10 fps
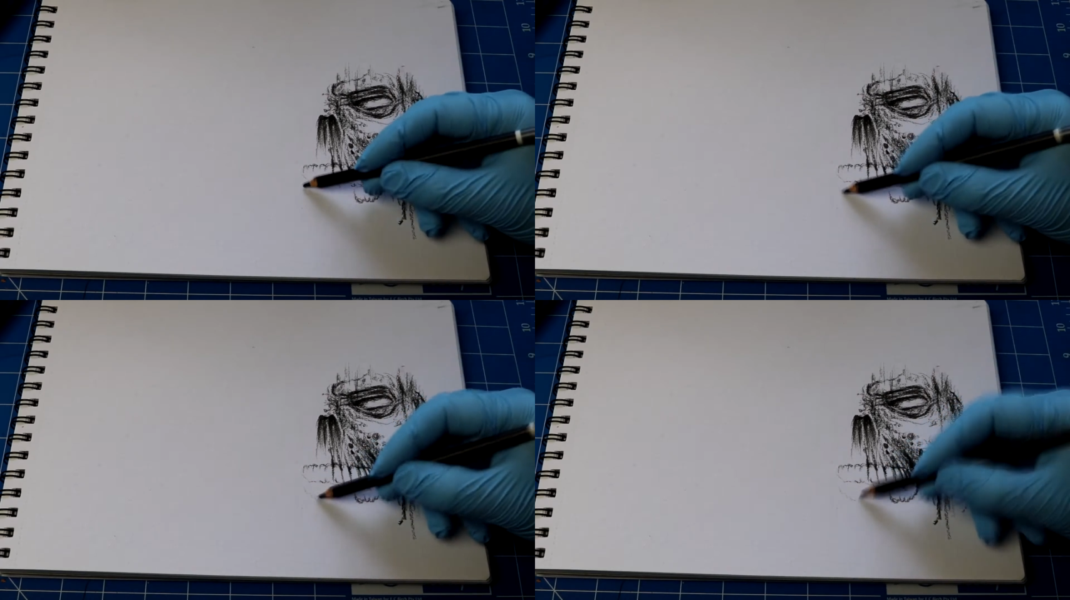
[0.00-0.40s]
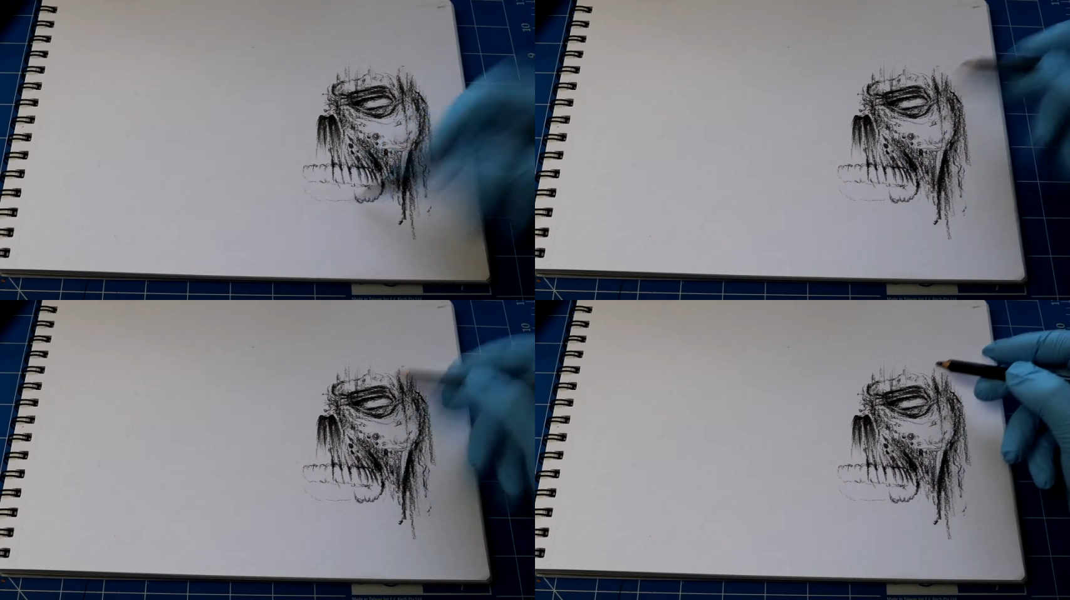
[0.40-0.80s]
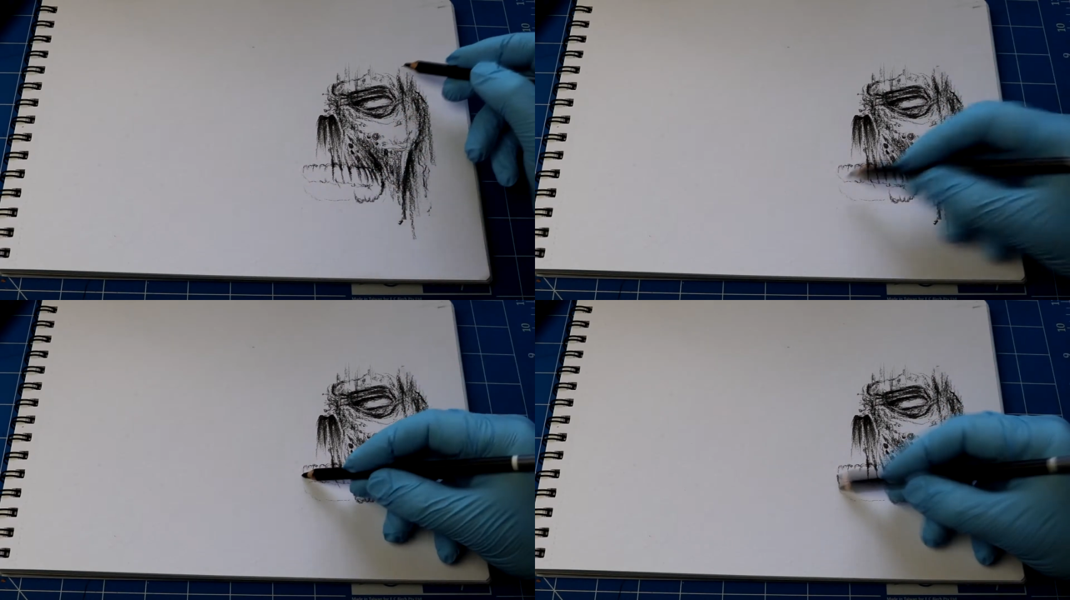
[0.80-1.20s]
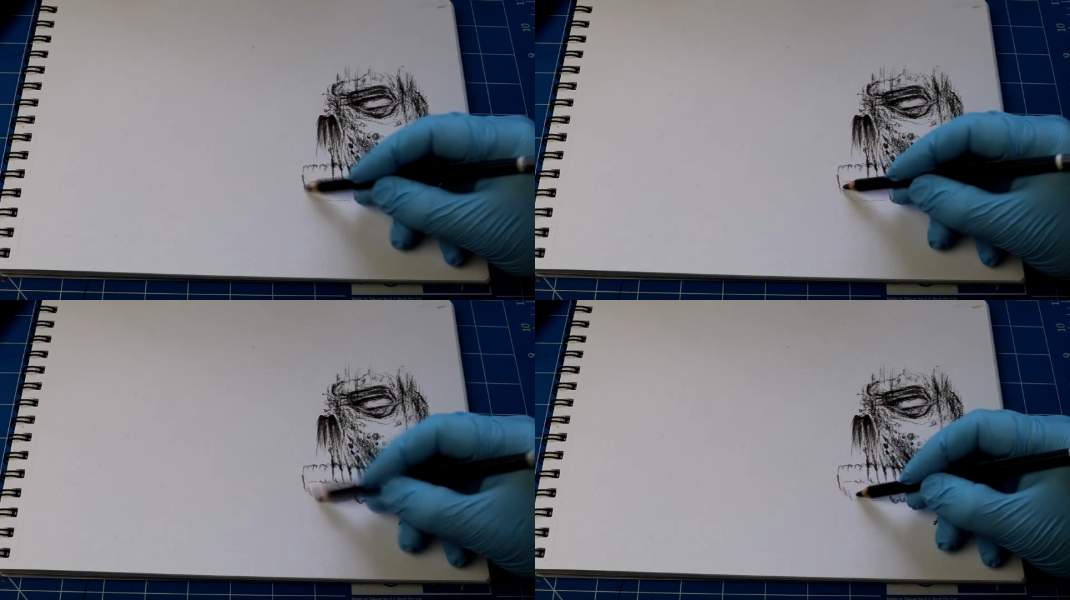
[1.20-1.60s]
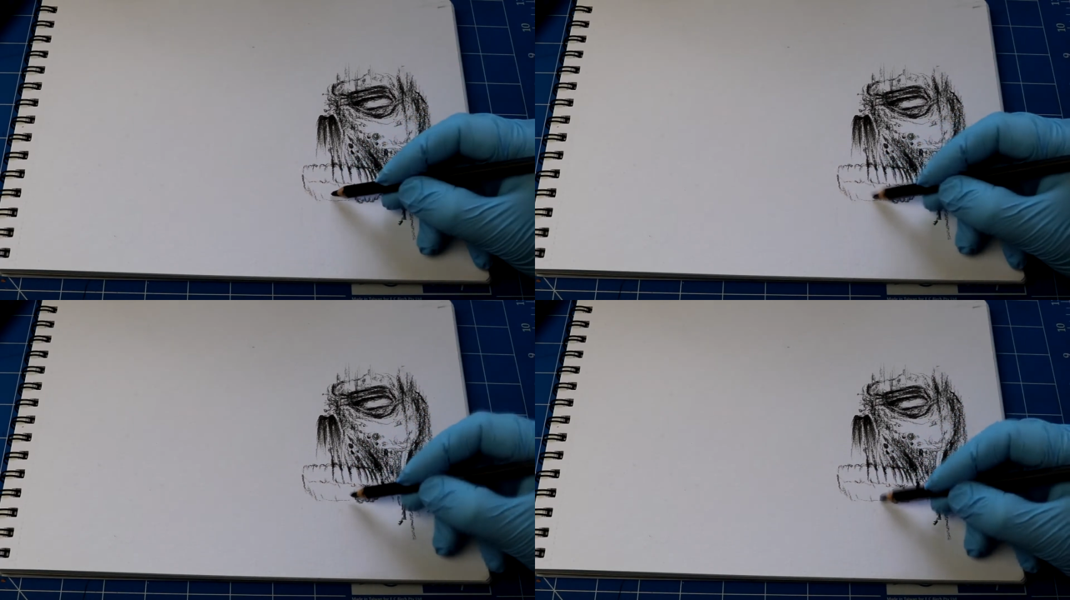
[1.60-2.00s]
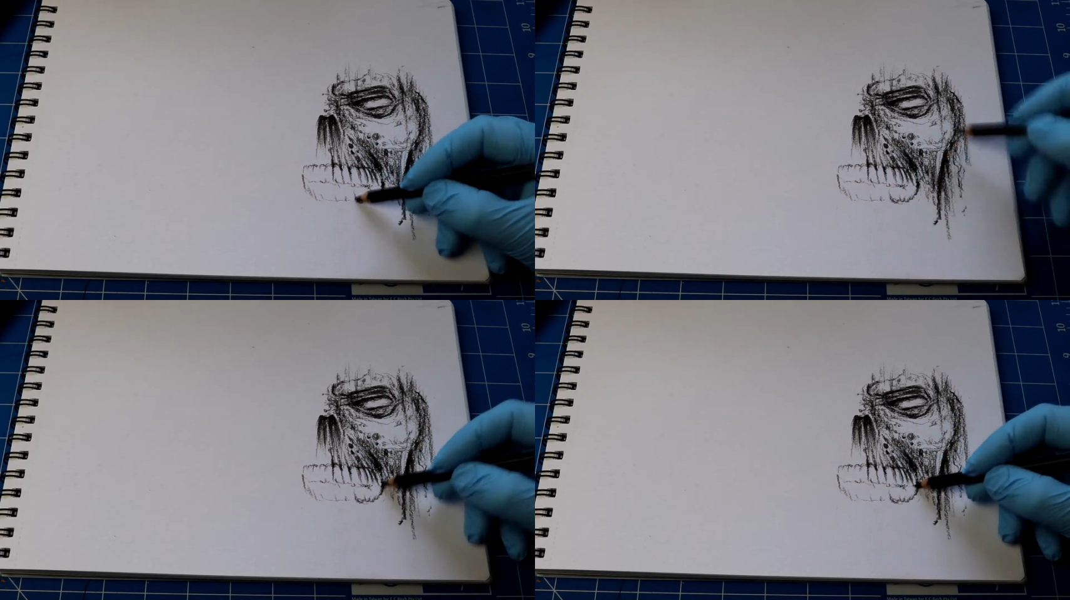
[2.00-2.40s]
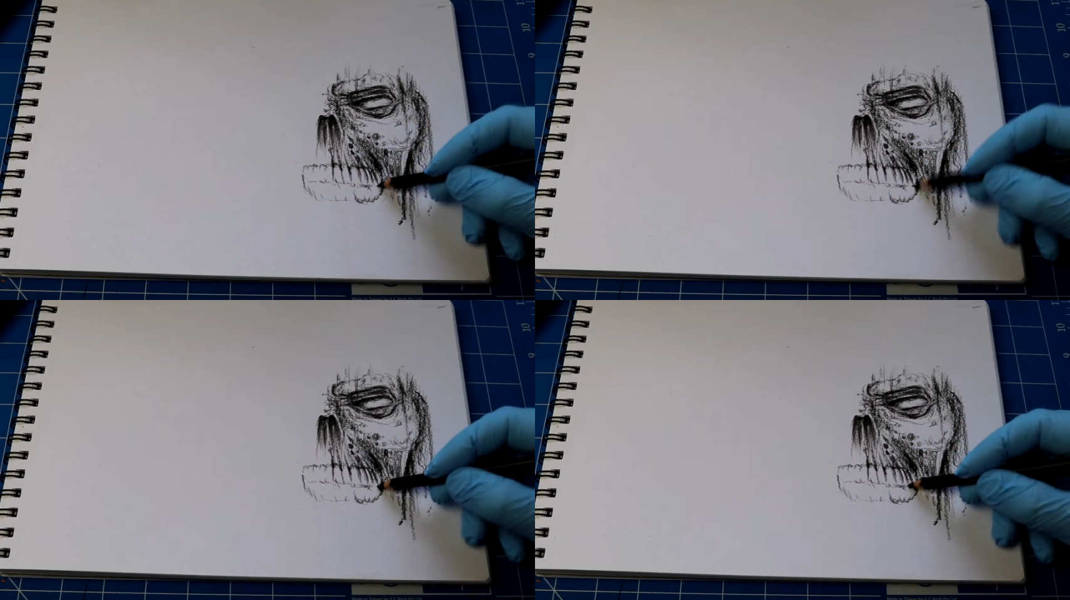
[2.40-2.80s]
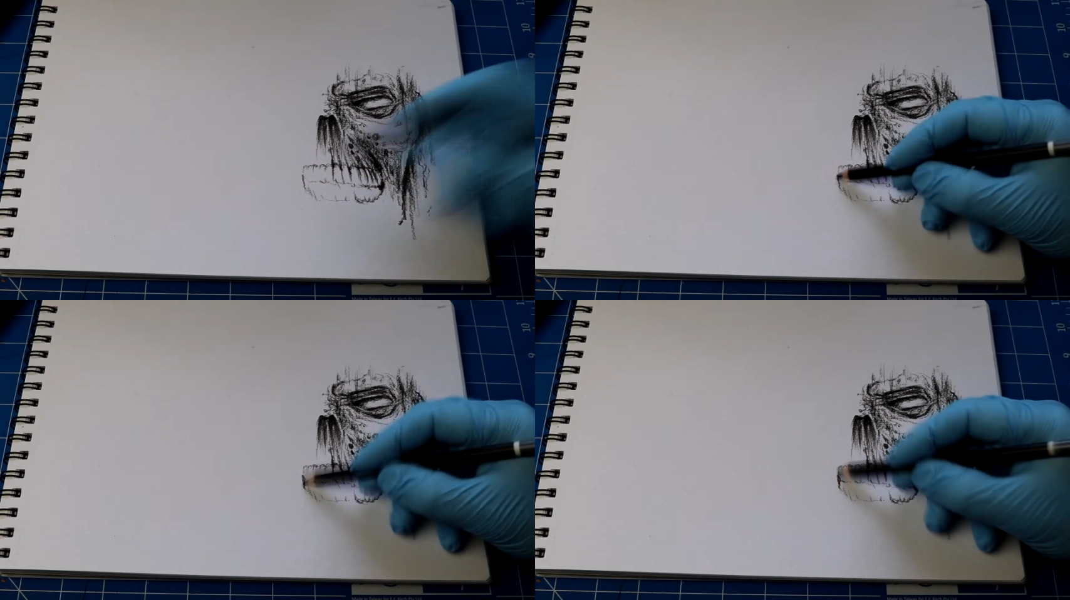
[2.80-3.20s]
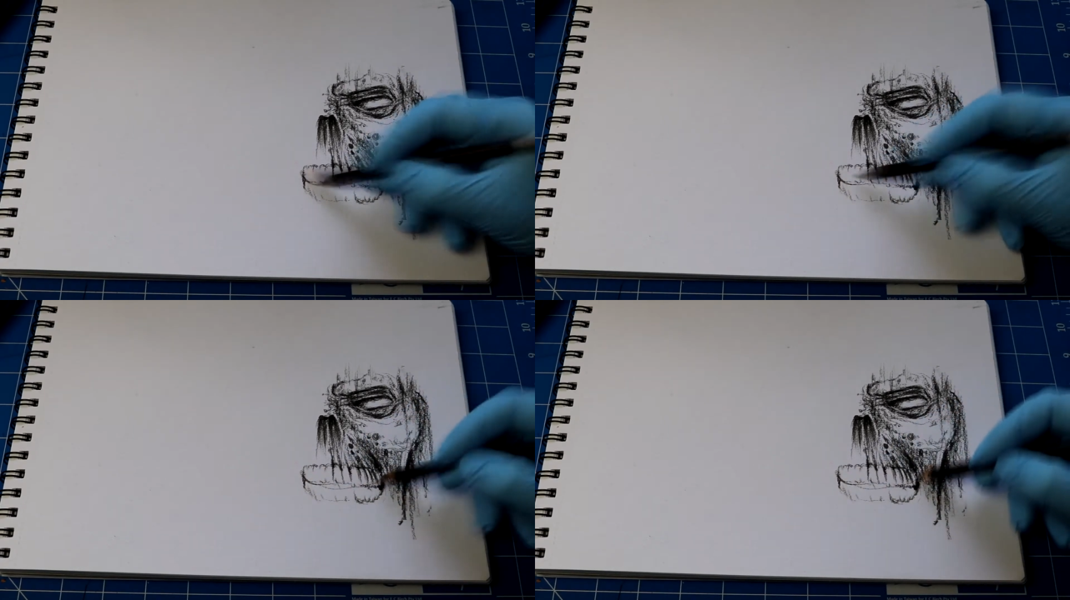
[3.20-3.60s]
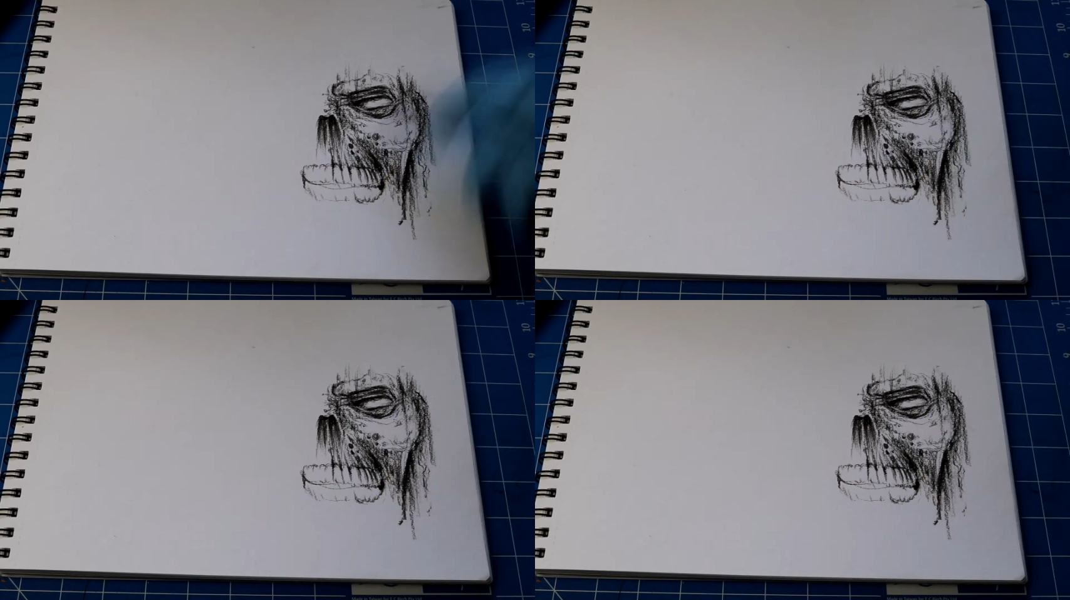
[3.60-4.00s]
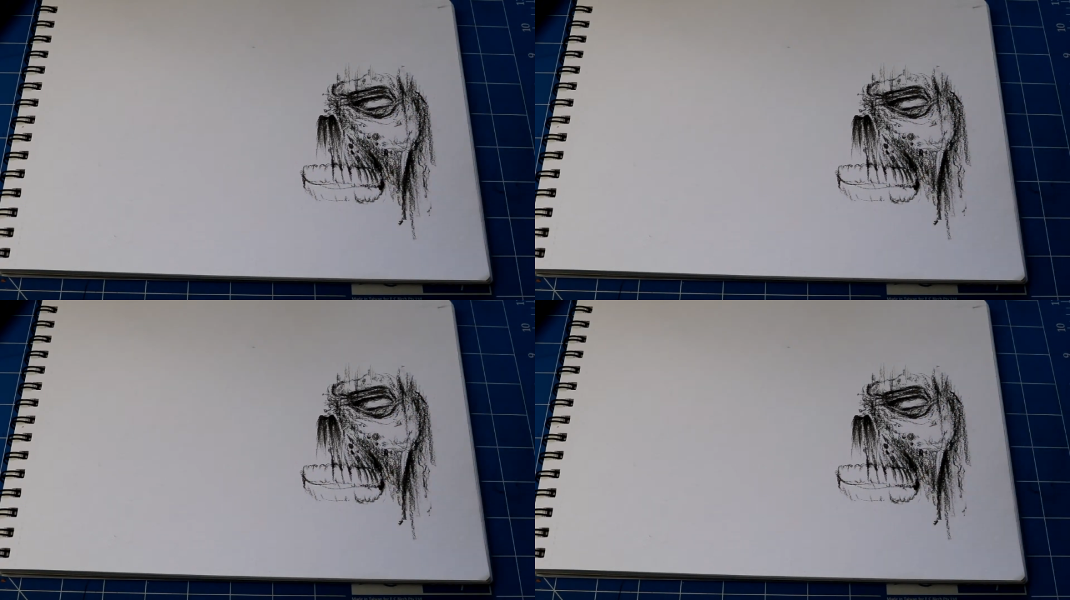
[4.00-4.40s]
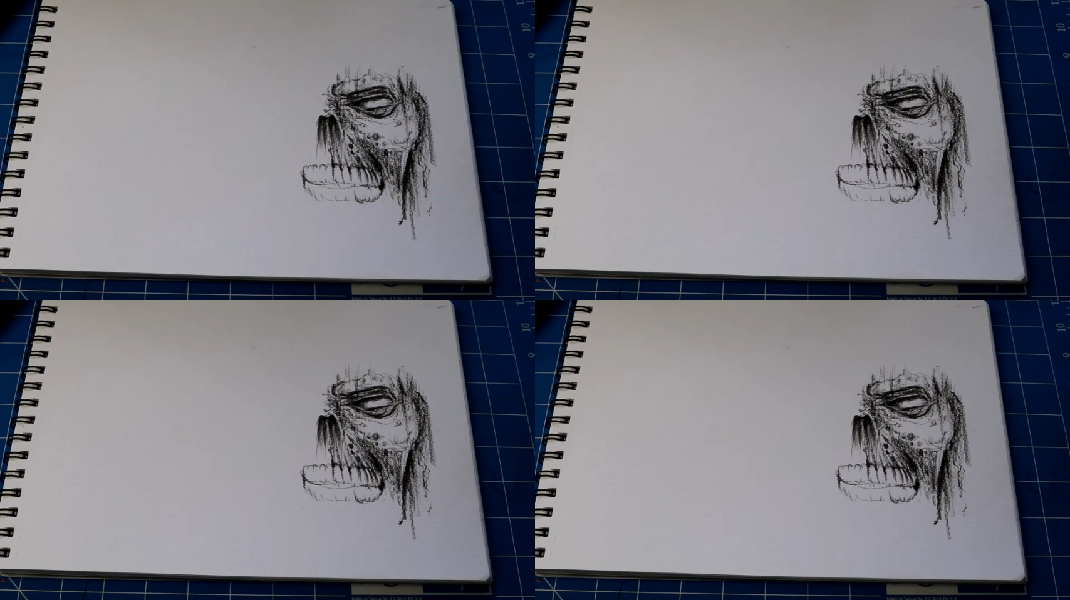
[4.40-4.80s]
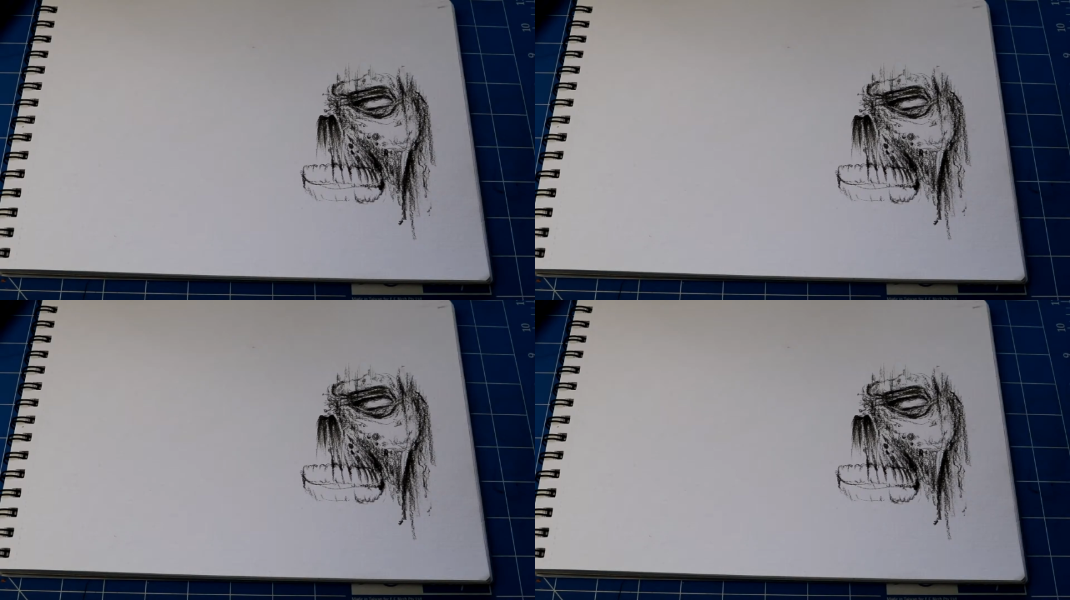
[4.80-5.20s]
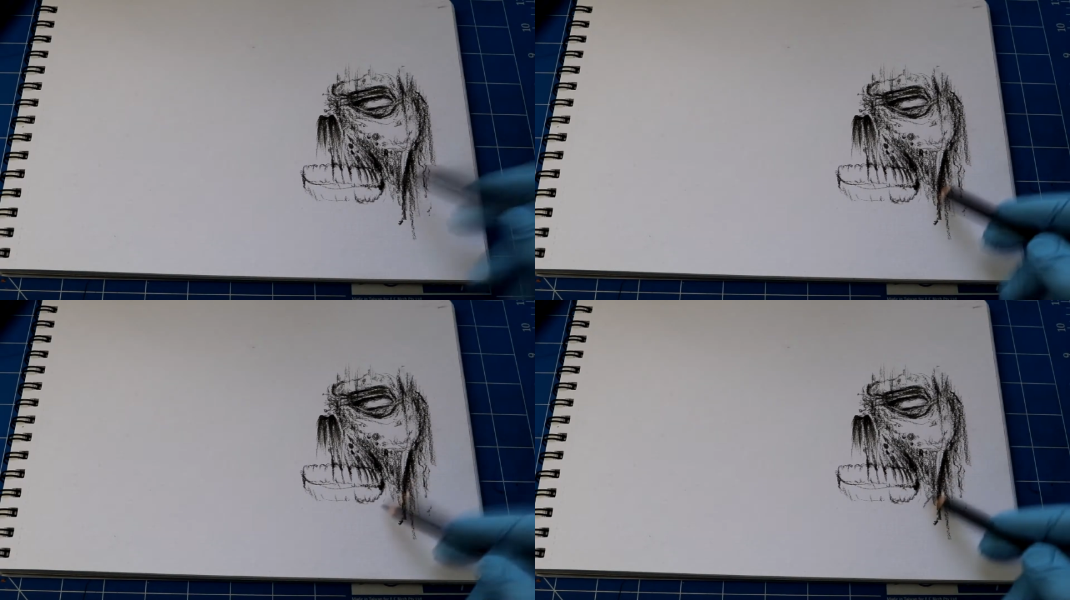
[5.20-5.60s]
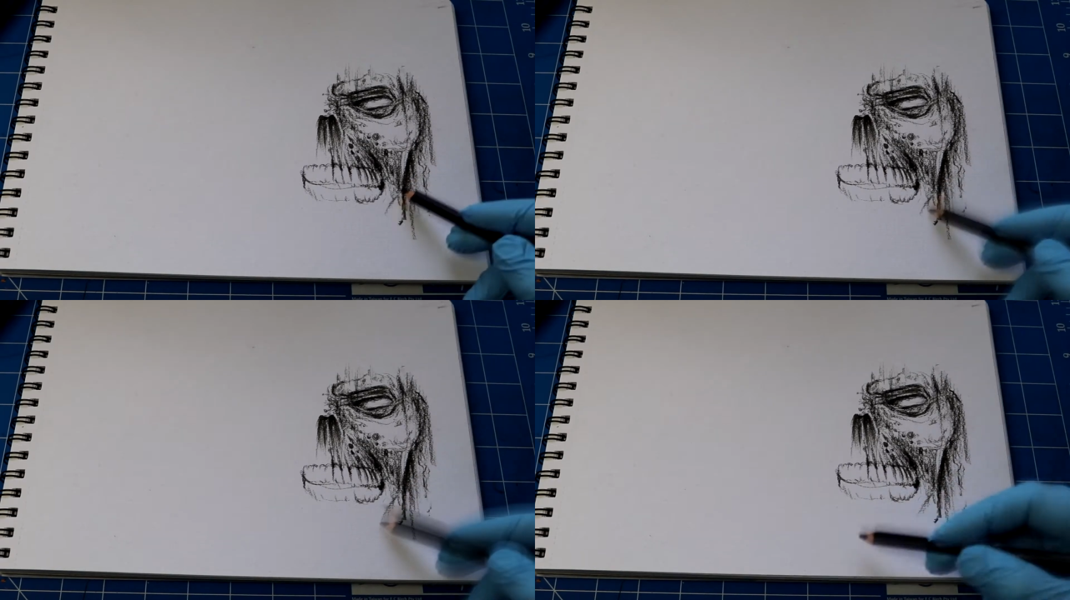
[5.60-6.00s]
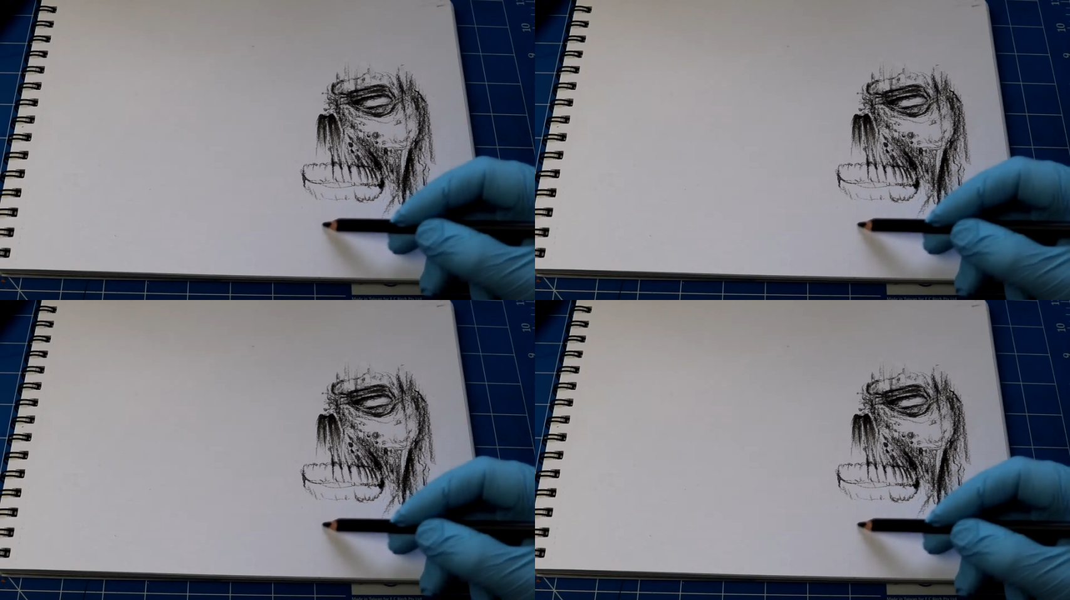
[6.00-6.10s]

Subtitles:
(no speaker visible)